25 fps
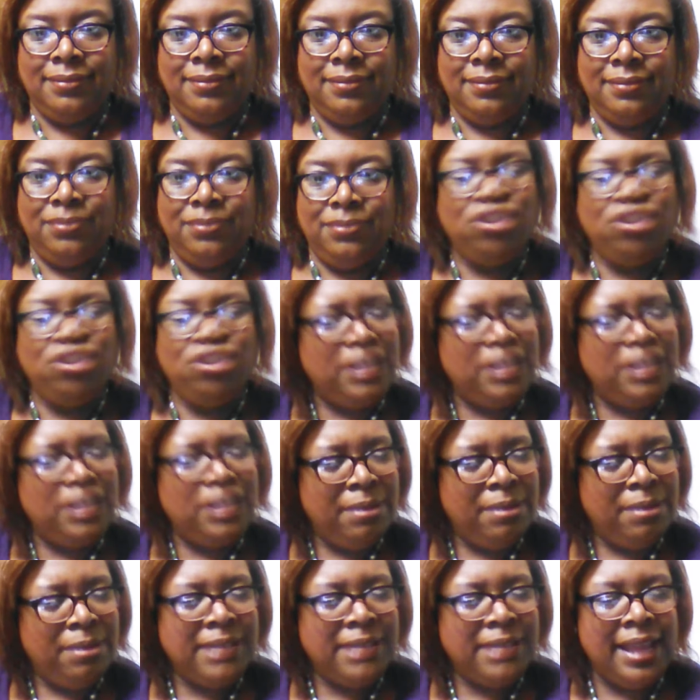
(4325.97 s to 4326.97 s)
You understand what I'm
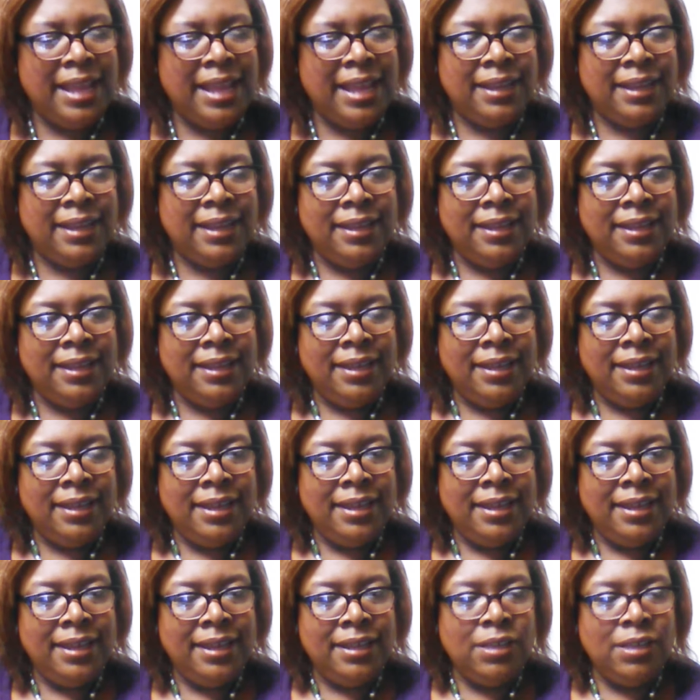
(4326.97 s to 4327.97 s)
saying?
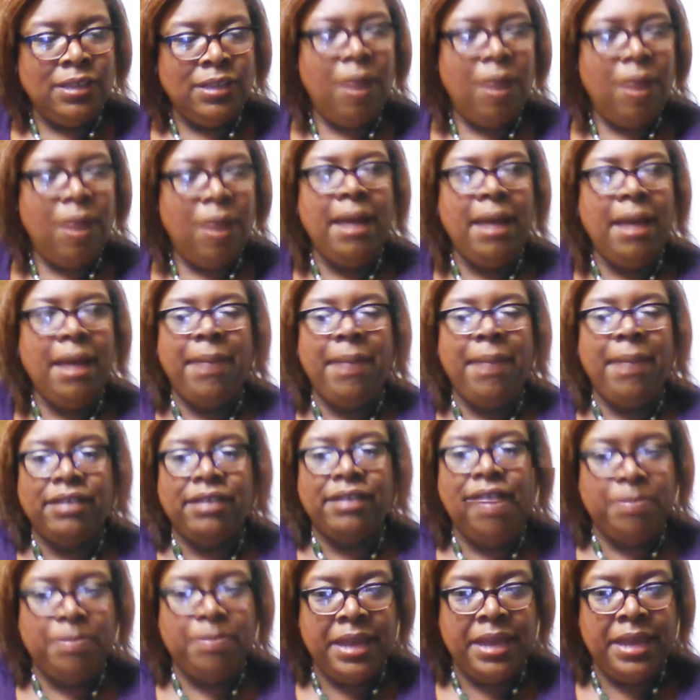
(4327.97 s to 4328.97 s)
So I'm not about to
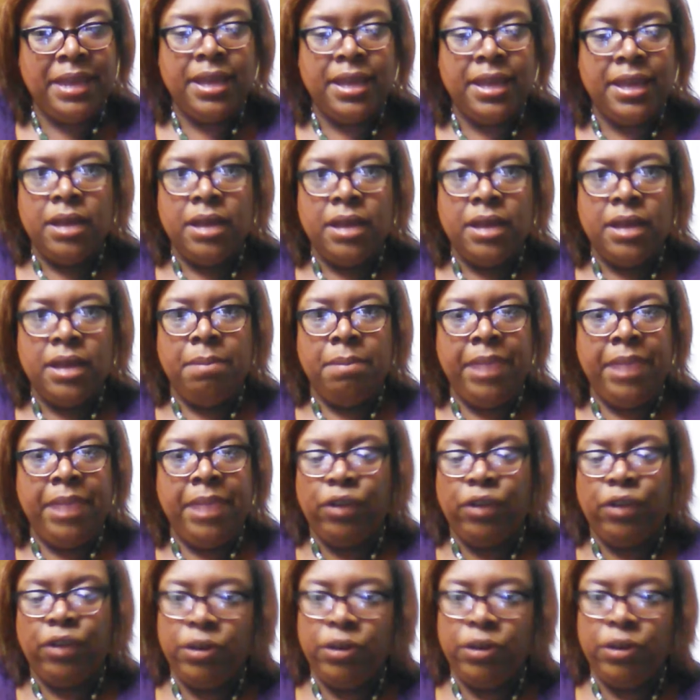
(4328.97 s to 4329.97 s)
be bickering
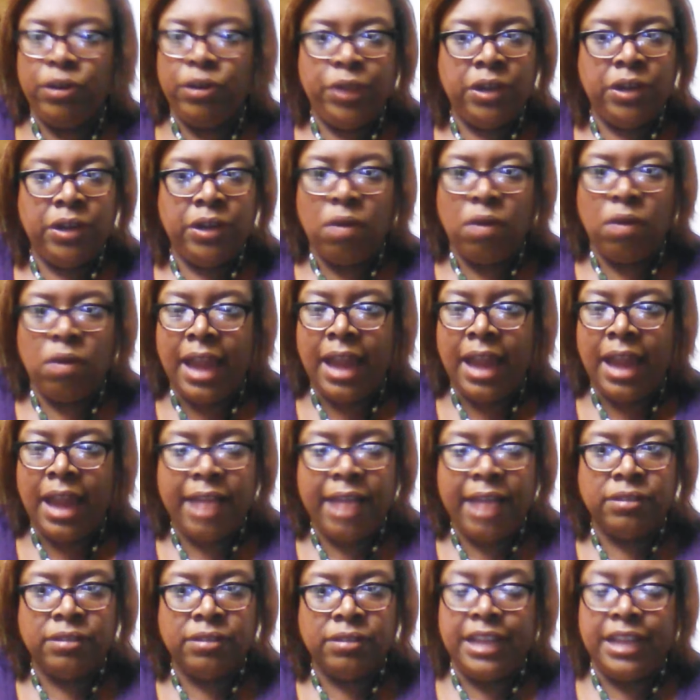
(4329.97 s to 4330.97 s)
with no clowns
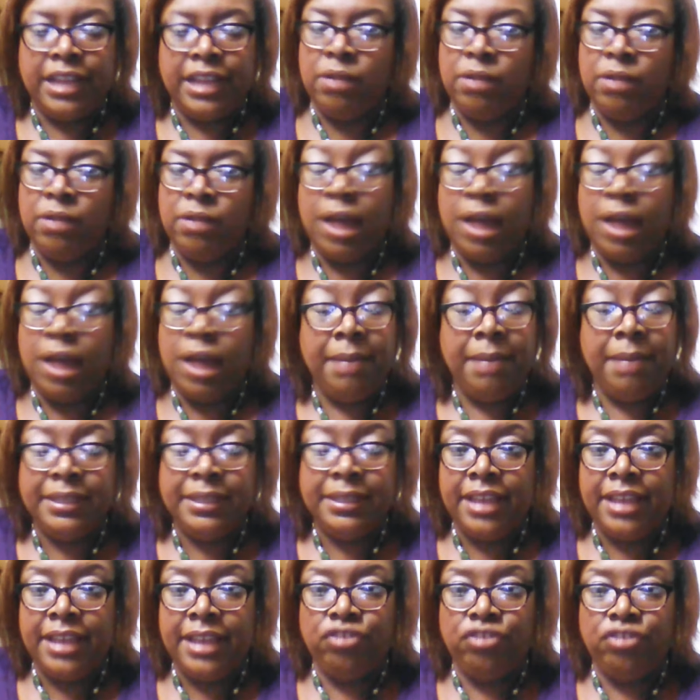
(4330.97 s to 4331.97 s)
in no comment
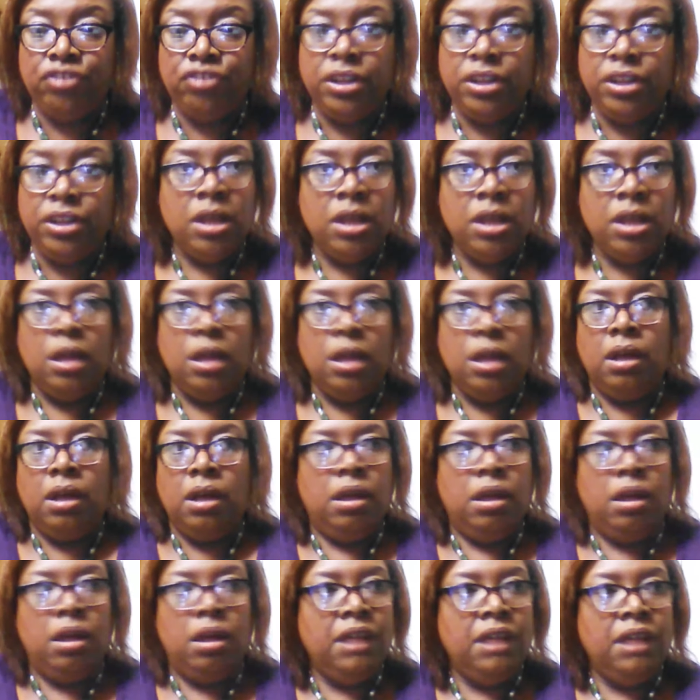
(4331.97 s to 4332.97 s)
section or
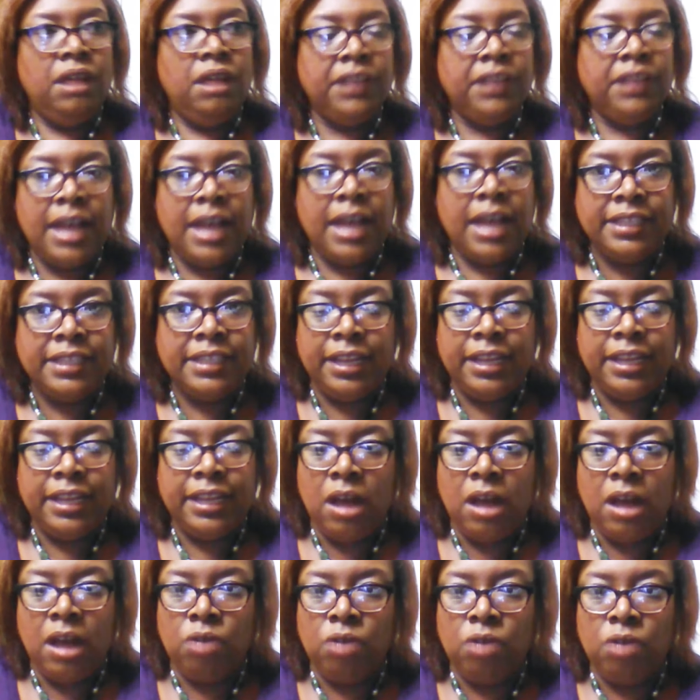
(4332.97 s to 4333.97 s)
other content
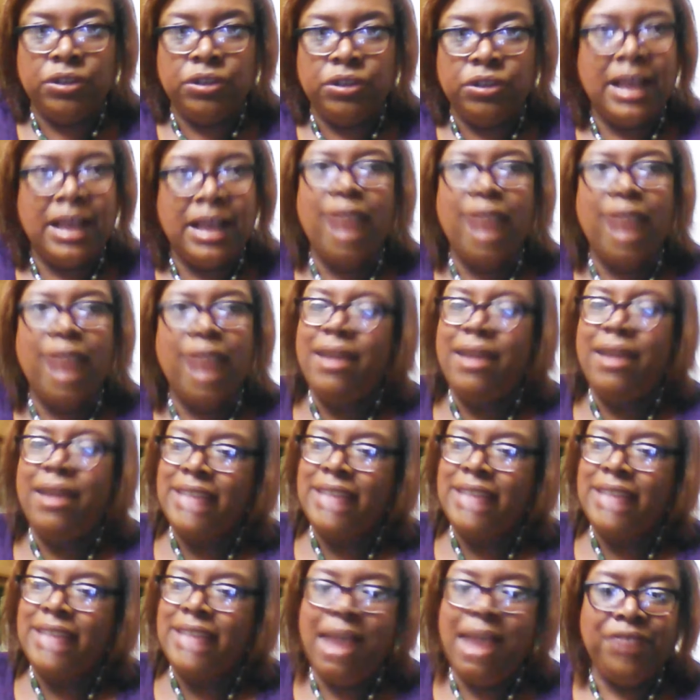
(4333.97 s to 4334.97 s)
holders. I don't have time
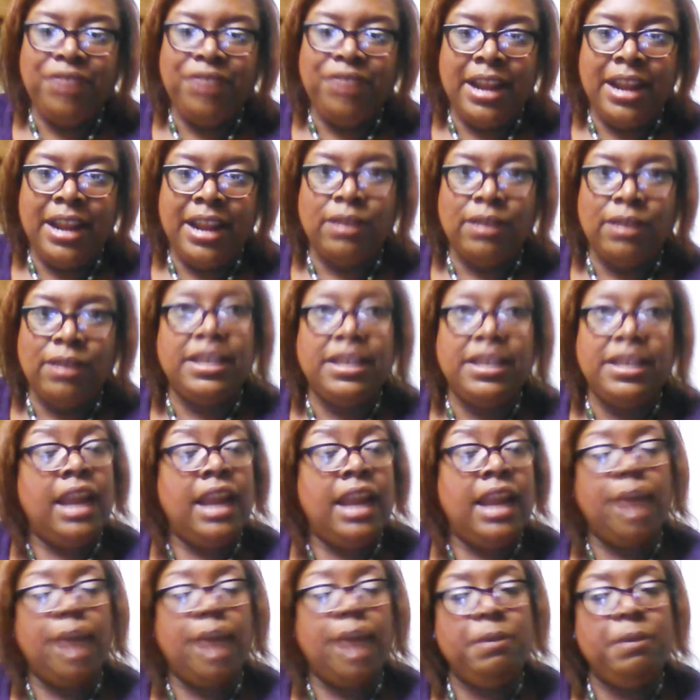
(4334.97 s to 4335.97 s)
for that. That's why I said a lot of
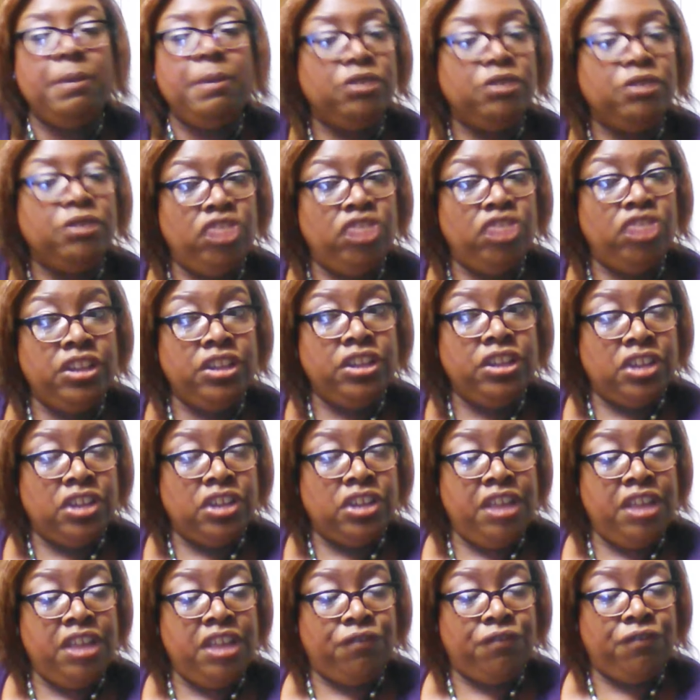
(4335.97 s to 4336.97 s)
people's agendas are
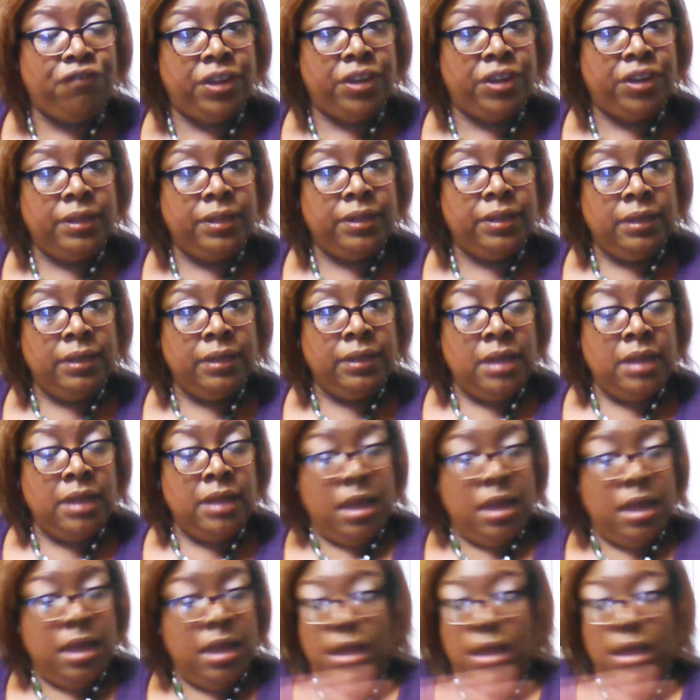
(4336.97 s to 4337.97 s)
different.
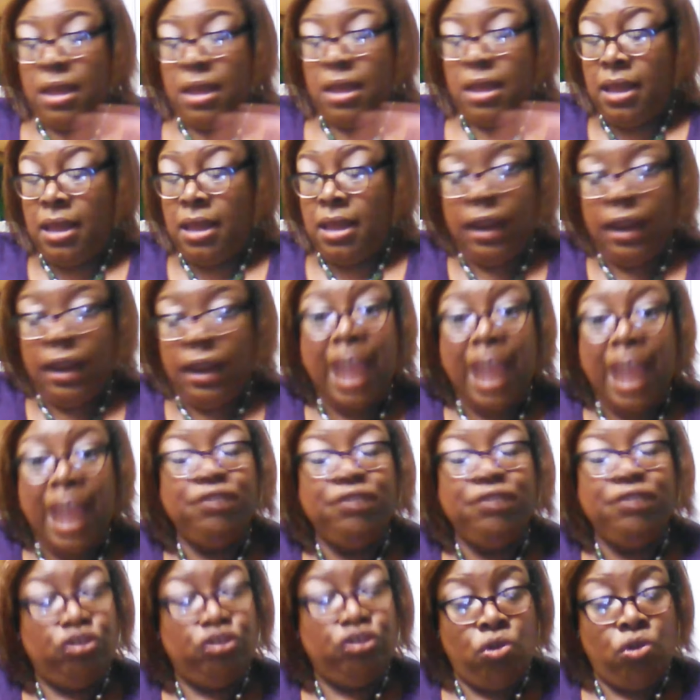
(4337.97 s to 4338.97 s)
Life is
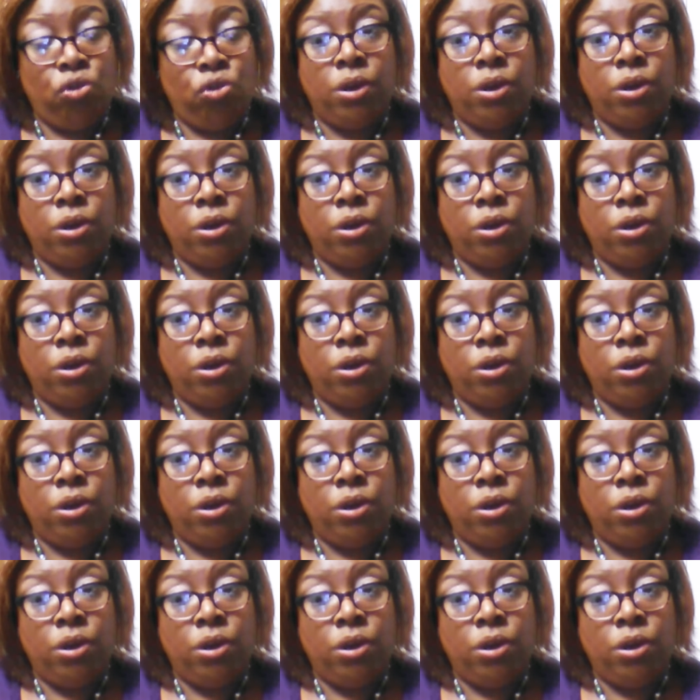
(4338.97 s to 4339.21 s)
short.